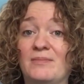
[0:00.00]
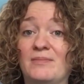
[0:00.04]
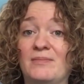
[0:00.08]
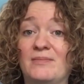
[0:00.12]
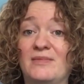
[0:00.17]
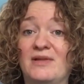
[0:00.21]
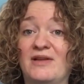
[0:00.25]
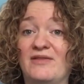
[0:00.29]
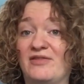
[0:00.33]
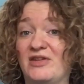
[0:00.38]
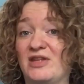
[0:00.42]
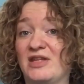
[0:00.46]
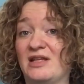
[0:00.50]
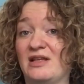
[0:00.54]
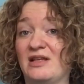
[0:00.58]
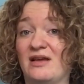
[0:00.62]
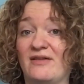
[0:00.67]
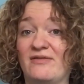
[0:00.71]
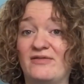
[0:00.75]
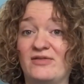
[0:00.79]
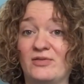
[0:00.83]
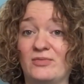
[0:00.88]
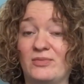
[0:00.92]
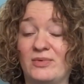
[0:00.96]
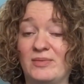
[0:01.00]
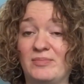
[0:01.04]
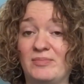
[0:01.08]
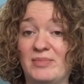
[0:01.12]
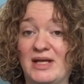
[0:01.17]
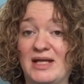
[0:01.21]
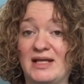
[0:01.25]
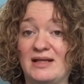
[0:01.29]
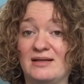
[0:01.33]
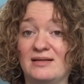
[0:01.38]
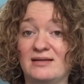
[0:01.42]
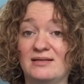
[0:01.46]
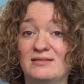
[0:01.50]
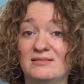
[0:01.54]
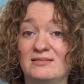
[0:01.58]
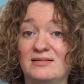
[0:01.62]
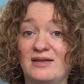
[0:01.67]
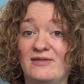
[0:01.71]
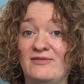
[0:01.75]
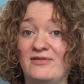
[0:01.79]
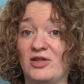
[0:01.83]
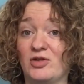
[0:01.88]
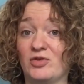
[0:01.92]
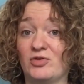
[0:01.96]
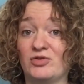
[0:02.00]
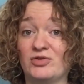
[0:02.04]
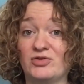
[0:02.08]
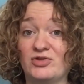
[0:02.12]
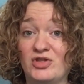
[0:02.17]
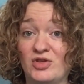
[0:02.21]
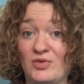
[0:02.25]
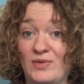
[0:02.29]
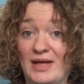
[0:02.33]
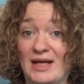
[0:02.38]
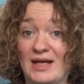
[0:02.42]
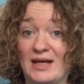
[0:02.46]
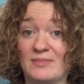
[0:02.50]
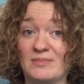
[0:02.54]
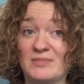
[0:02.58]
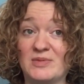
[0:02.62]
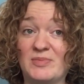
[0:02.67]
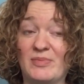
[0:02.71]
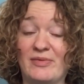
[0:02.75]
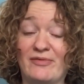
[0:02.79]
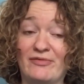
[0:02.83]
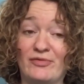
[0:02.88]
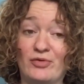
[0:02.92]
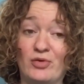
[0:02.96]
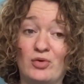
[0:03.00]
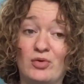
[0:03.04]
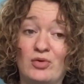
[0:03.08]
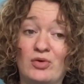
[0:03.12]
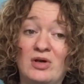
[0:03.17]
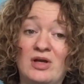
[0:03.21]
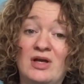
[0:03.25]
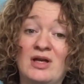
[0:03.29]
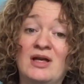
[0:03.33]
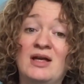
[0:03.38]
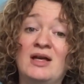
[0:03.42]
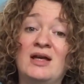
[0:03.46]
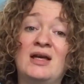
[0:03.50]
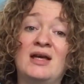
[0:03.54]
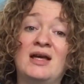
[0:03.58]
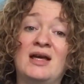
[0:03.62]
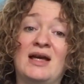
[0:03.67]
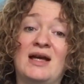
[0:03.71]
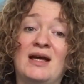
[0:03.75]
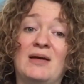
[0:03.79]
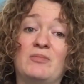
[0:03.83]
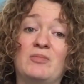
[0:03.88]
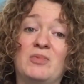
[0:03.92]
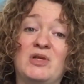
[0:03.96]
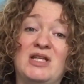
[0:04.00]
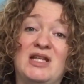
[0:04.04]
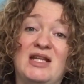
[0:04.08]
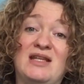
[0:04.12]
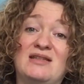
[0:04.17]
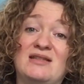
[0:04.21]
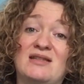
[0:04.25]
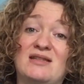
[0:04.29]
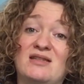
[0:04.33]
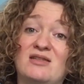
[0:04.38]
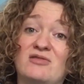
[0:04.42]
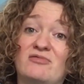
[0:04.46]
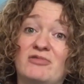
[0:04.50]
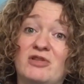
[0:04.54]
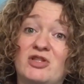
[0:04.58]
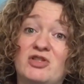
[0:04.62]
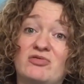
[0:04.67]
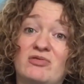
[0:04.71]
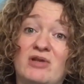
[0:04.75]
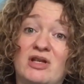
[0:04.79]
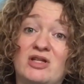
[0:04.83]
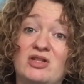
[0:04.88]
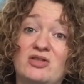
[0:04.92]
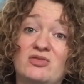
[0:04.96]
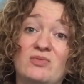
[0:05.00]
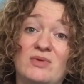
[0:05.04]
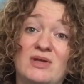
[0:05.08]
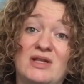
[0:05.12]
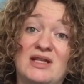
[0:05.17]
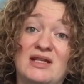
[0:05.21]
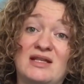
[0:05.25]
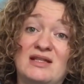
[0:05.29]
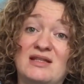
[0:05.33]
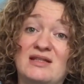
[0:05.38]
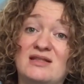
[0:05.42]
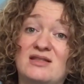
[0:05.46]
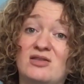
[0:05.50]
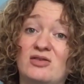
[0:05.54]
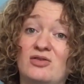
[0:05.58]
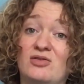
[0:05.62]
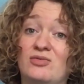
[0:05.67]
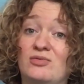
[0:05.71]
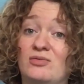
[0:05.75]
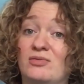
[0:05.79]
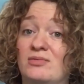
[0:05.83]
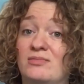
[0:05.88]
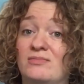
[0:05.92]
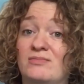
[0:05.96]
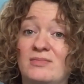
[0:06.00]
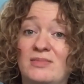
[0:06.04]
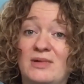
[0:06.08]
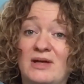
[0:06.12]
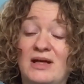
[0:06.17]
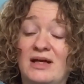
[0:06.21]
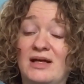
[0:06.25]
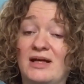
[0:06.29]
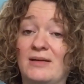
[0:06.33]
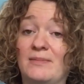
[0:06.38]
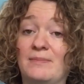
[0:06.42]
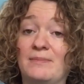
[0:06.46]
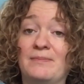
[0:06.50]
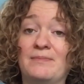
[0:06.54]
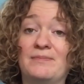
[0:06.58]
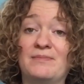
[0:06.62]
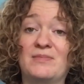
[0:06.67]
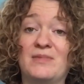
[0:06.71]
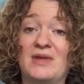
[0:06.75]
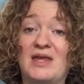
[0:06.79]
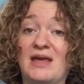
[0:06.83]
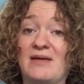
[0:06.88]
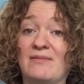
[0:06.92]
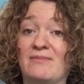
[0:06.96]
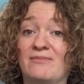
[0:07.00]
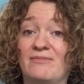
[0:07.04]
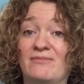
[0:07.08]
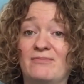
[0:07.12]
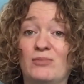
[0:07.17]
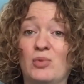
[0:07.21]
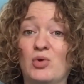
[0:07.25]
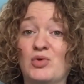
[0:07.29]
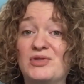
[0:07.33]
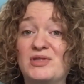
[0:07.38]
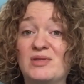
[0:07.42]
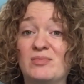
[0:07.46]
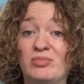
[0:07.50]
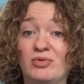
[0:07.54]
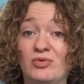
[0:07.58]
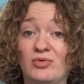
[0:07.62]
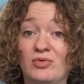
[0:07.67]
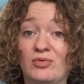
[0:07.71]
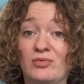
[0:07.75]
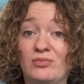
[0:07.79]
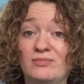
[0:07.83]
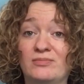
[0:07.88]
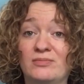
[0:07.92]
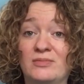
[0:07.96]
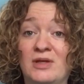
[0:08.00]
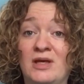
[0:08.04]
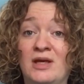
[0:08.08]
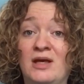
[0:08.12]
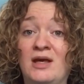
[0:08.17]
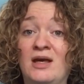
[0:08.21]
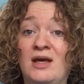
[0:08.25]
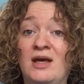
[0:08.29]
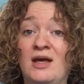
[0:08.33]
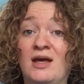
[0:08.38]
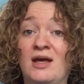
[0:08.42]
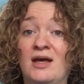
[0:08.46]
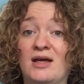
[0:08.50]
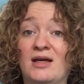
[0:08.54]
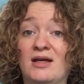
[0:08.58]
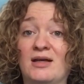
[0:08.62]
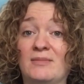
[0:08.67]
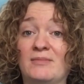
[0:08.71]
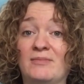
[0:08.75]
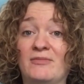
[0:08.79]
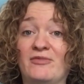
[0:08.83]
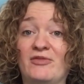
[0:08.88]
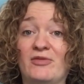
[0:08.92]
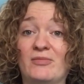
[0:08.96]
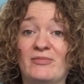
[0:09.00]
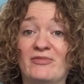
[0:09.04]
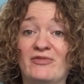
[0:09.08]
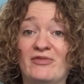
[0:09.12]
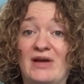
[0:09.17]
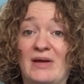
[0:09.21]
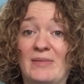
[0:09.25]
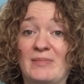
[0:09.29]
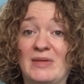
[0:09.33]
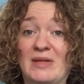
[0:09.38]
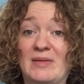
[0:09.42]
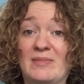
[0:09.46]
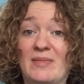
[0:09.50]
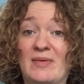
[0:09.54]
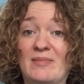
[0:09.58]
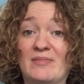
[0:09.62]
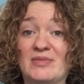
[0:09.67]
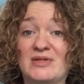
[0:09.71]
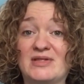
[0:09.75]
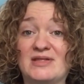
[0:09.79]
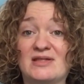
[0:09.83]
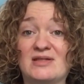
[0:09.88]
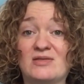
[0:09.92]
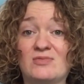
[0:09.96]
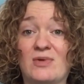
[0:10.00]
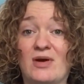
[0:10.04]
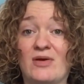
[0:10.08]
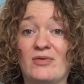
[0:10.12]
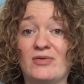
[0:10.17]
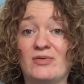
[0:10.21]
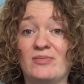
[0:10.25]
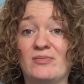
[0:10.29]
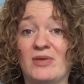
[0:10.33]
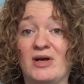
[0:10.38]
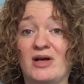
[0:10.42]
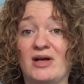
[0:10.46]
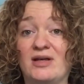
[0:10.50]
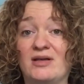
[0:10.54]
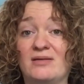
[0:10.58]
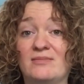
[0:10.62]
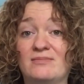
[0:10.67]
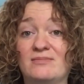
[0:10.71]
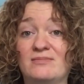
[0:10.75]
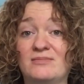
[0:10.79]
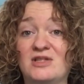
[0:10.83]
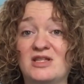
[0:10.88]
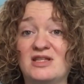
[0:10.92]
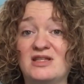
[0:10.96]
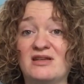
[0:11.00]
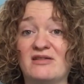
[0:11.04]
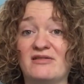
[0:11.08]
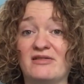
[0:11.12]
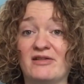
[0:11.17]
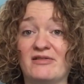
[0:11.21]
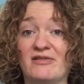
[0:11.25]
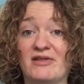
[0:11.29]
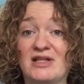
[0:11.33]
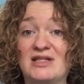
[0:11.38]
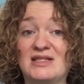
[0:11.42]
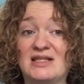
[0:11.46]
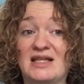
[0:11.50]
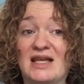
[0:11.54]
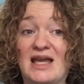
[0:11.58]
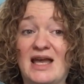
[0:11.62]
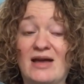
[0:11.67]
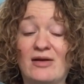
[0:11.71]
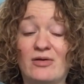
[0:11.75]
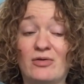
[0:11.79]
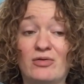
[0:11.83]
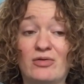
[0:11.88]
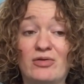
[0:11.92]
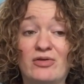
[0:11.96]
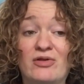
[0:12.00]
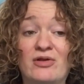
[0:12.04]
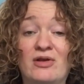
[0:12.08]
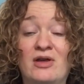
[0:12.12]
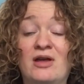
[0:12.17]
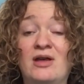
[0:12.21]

living the life that we'd been living on 2 incomes before, and we needed to retrench. We needed to get more support from family members as well with my deteriorating health.